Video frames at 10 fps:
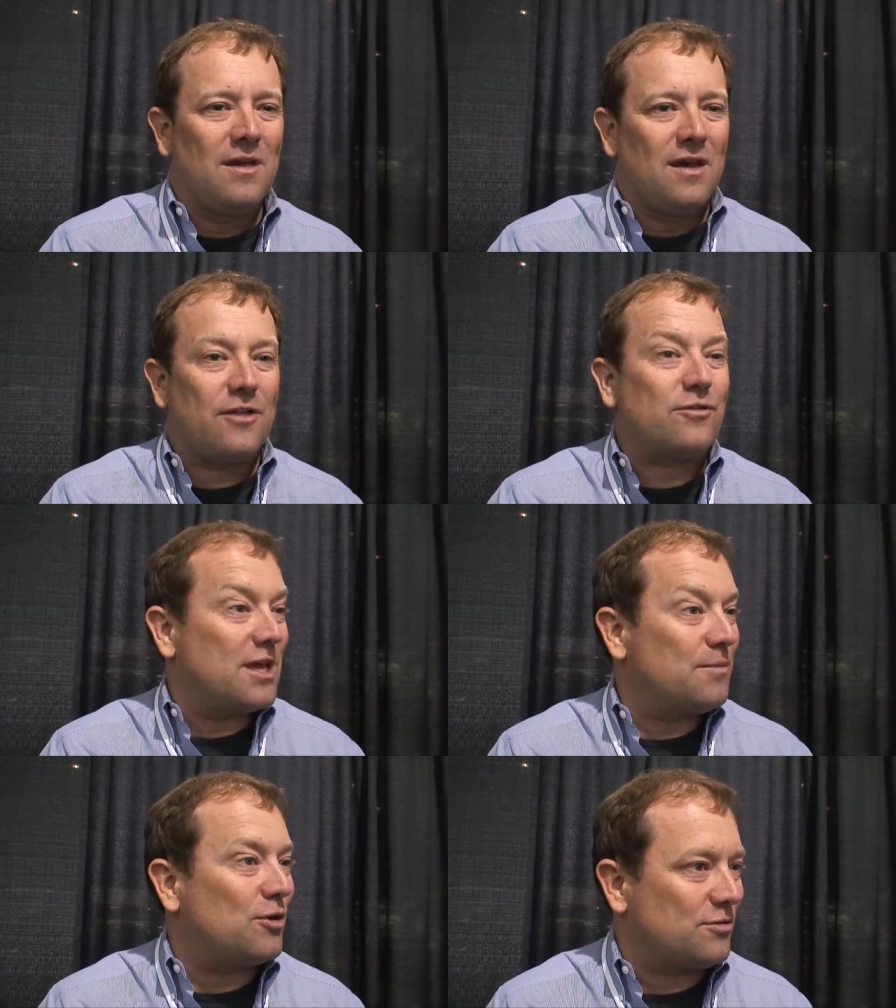other
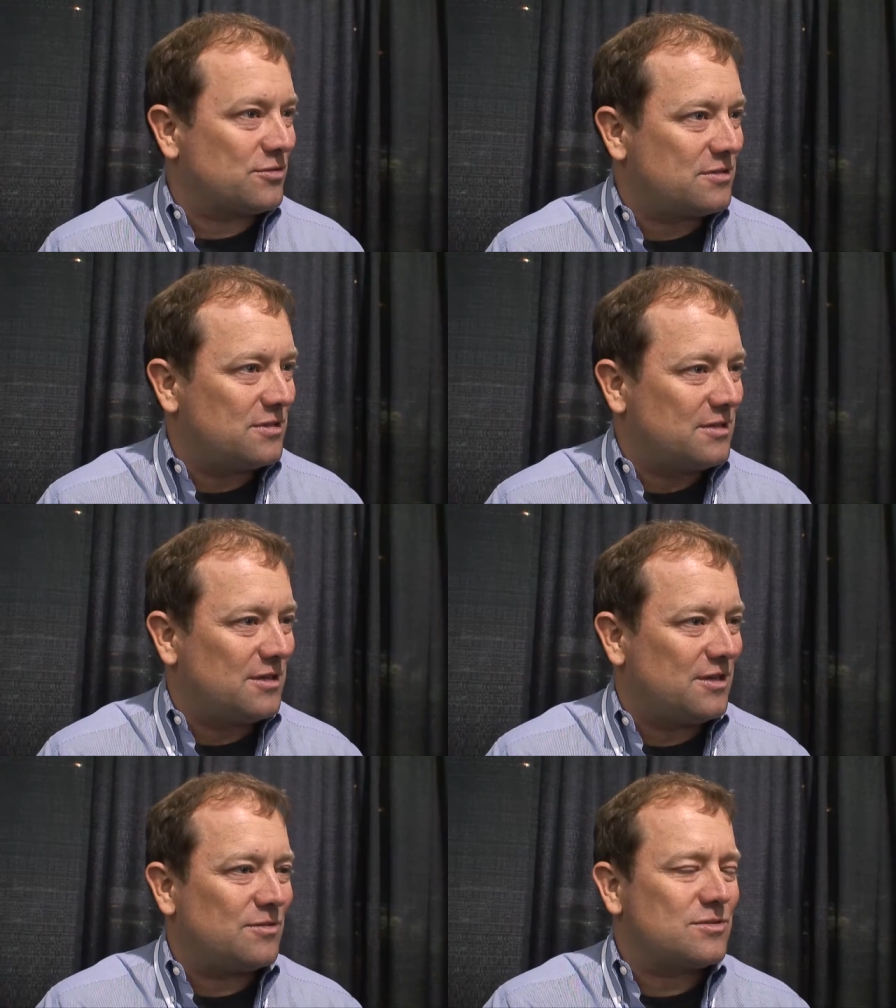chemicals.
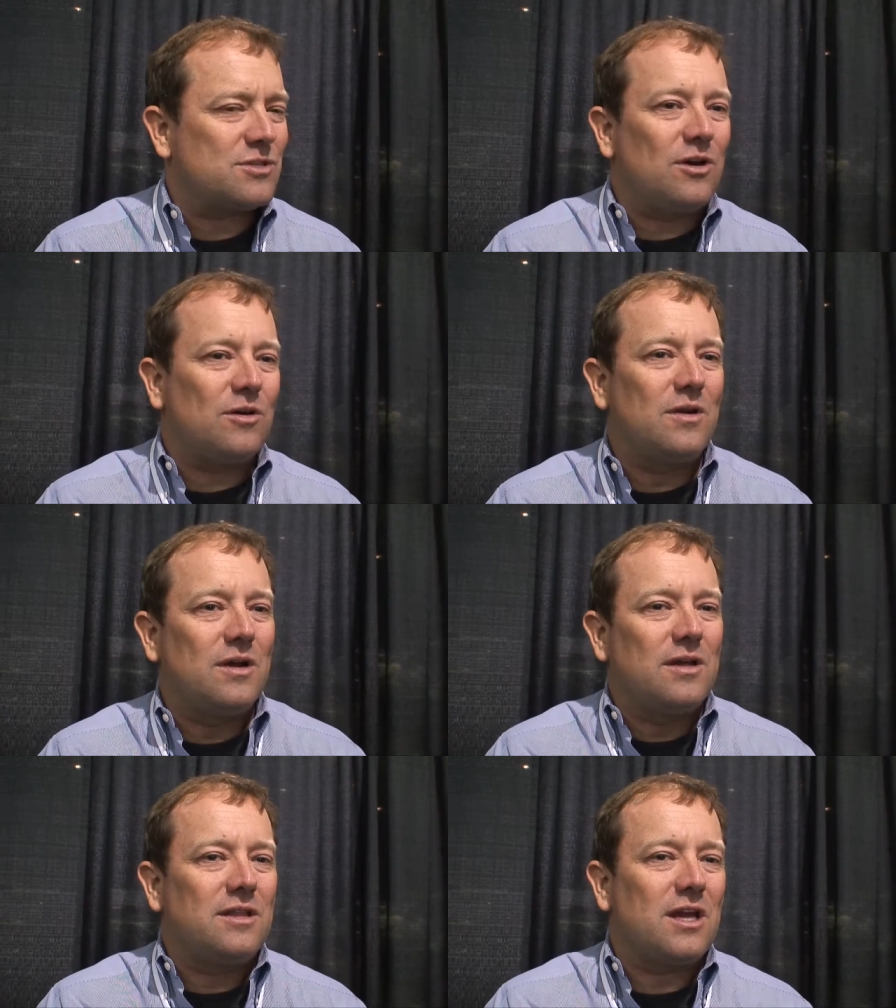You know, so
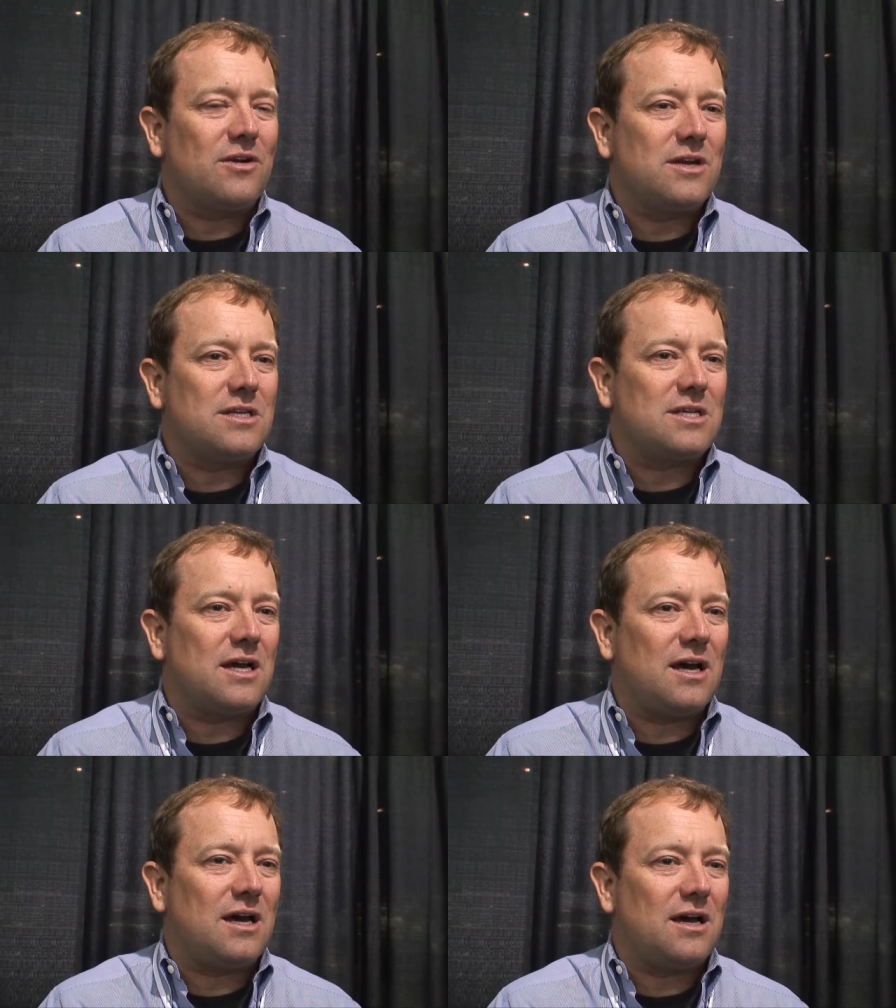there is
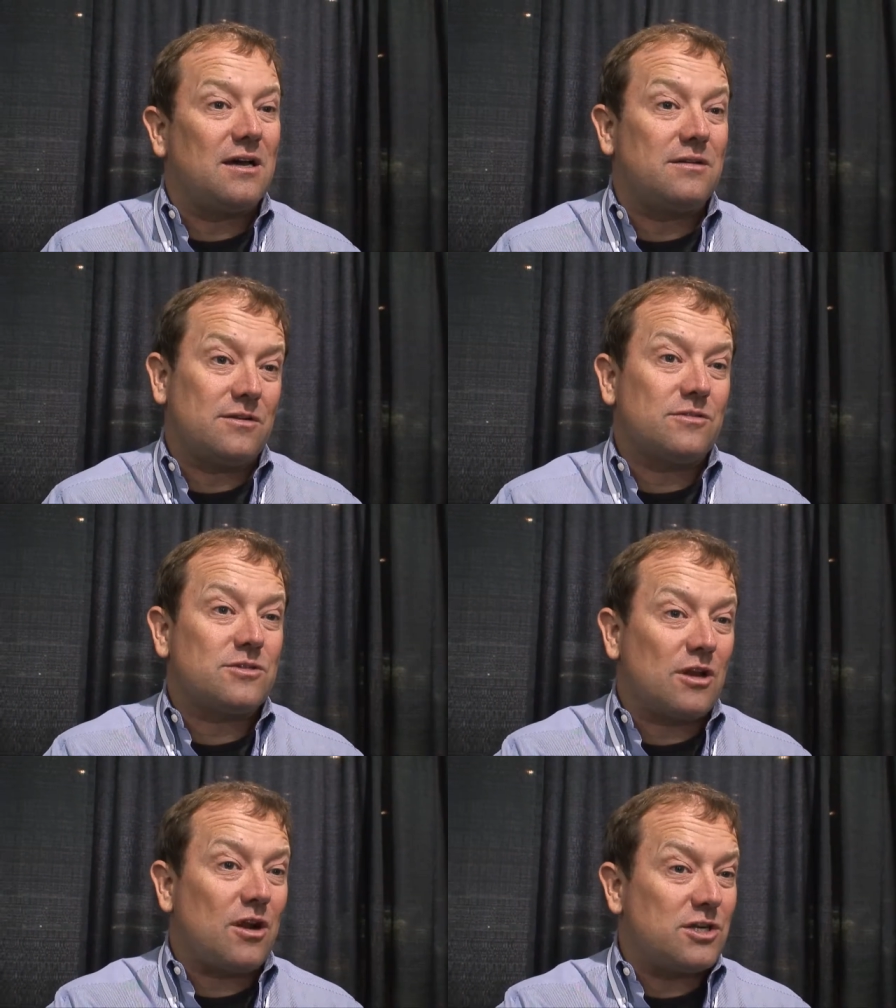a, you know there's
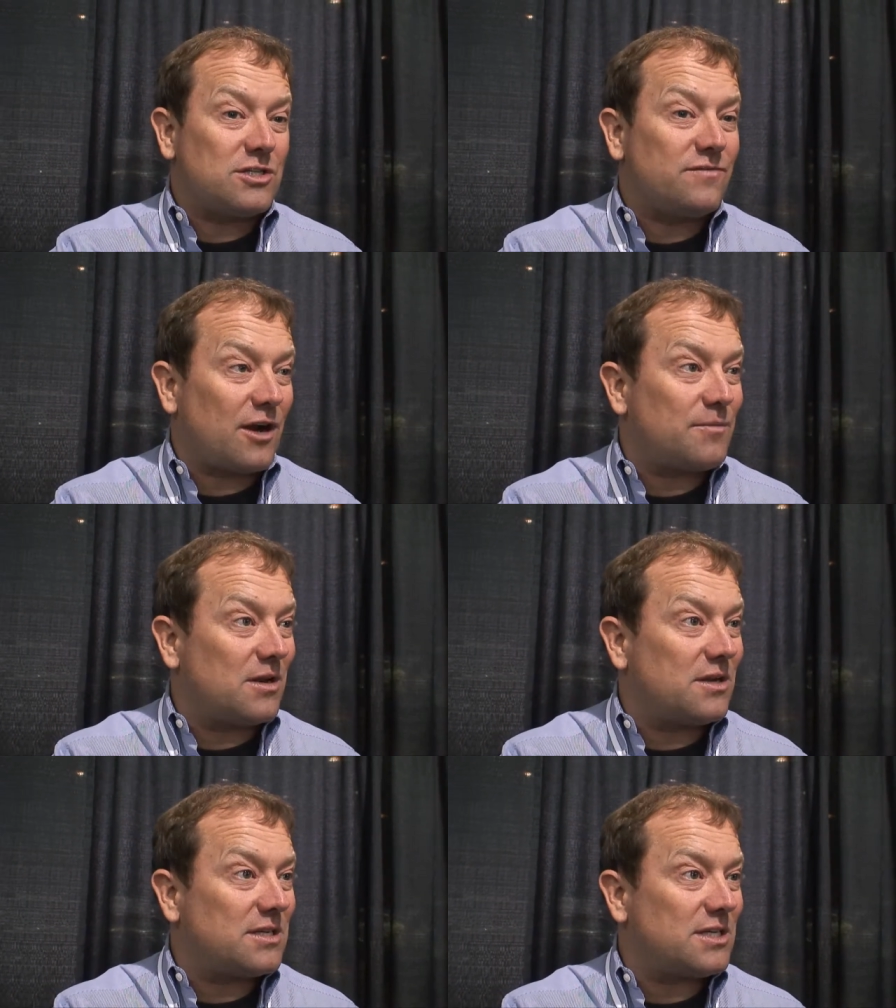a large
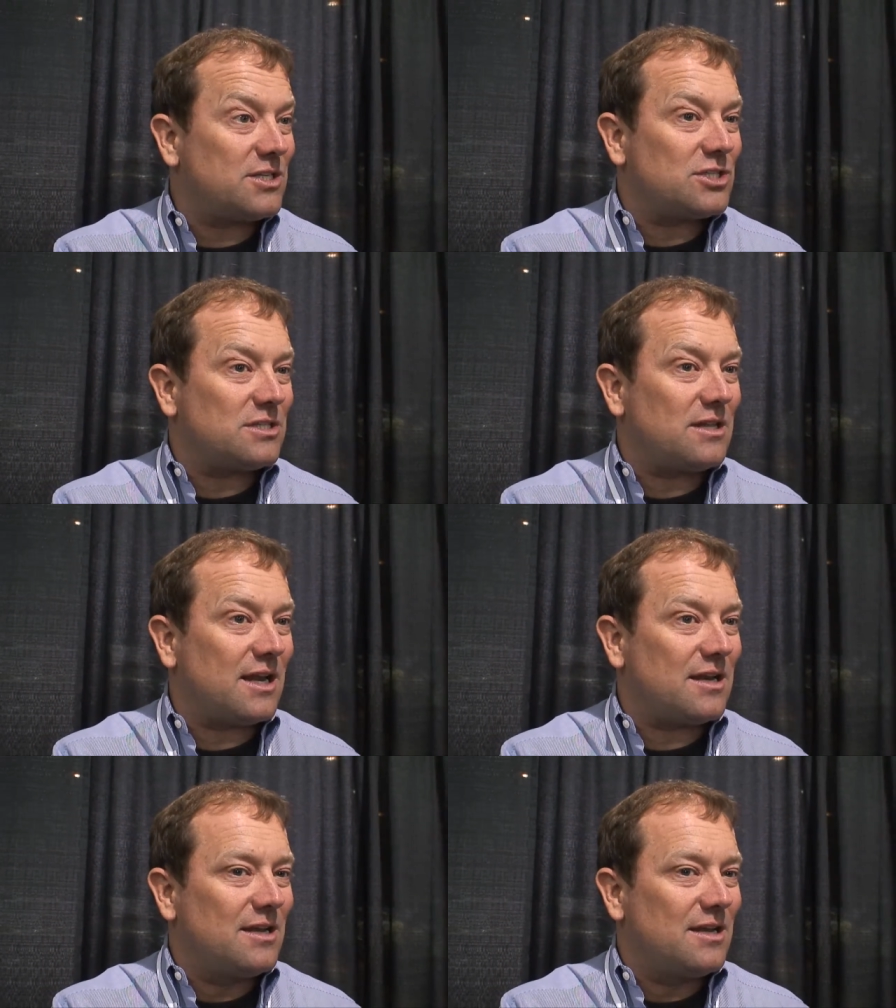environmental contingent that